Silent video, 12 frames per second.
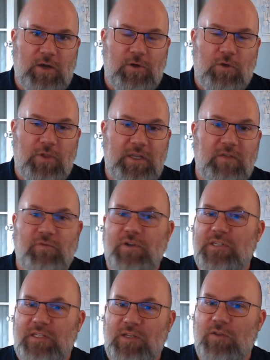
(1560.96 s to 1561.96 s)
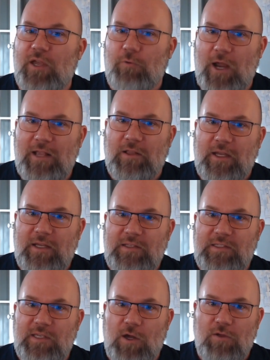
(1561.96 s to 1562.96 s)
don't know the difference until they right click
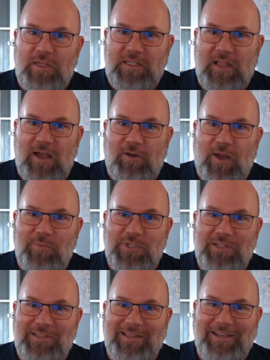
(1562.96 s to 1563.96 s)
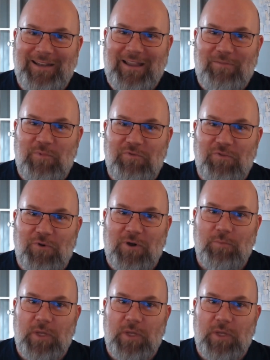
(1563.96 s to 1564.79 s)
and see all these cloud options that they didn't have before.